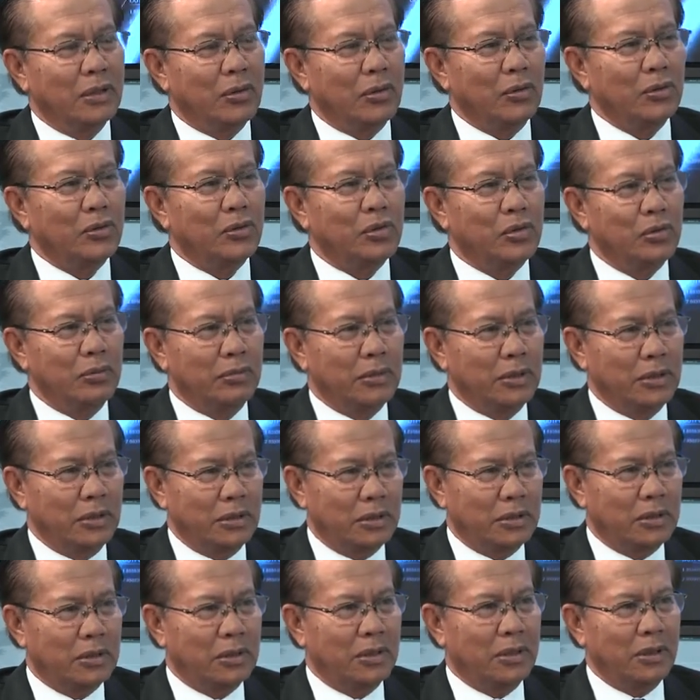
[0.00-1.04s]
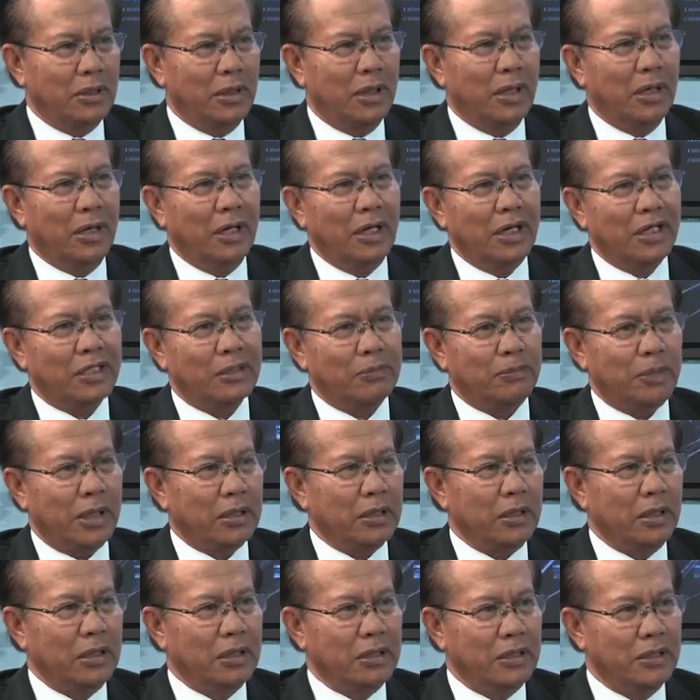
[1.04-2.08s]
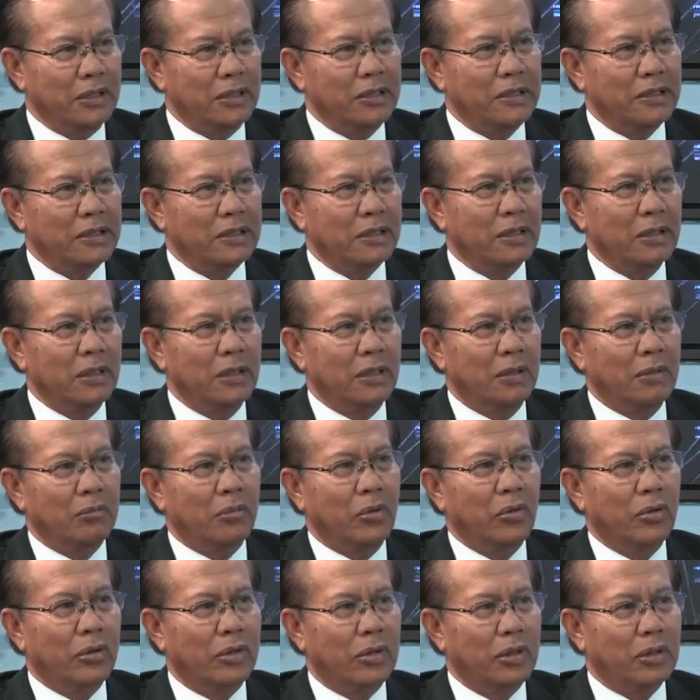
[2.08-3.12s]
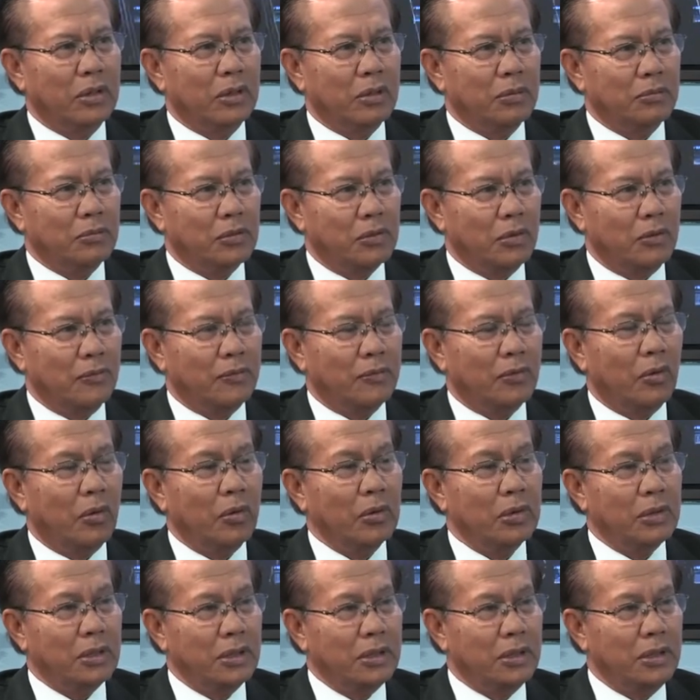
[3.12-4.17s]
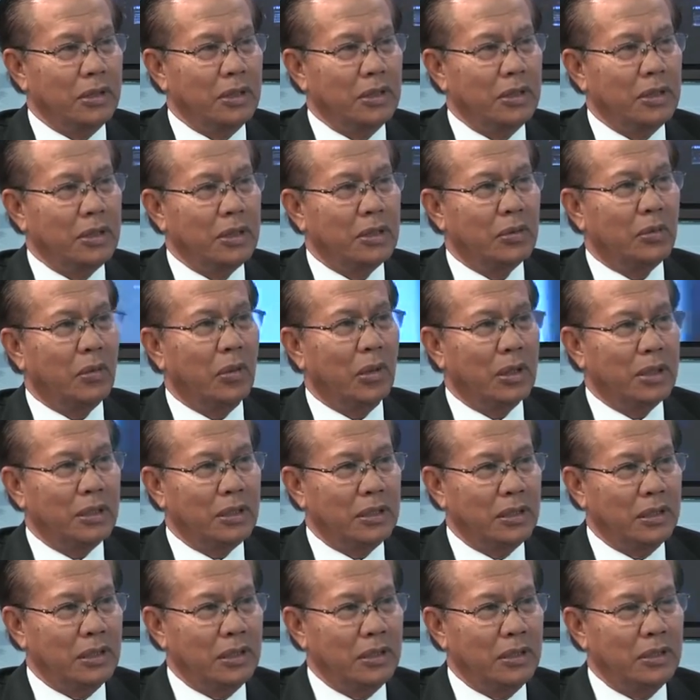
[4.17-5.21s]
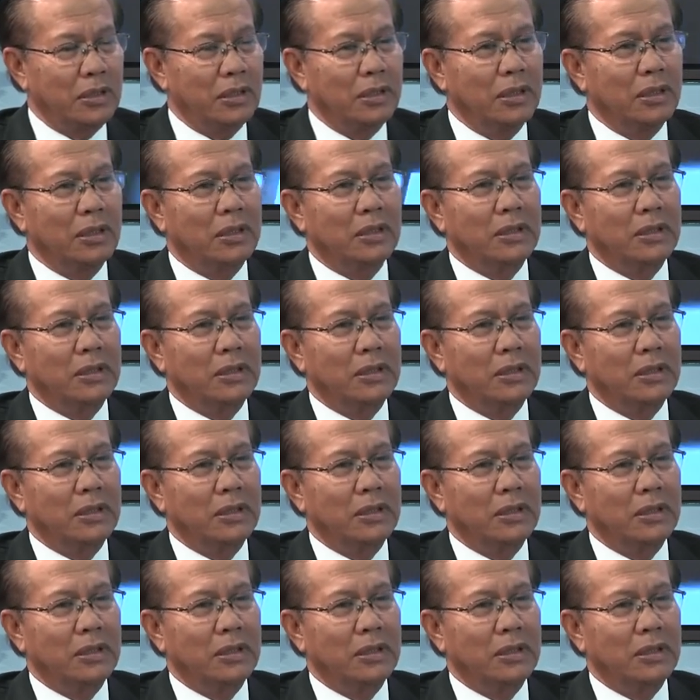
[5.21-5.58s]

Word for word: consumers' uh, expectations, both in terms of quantity, quality,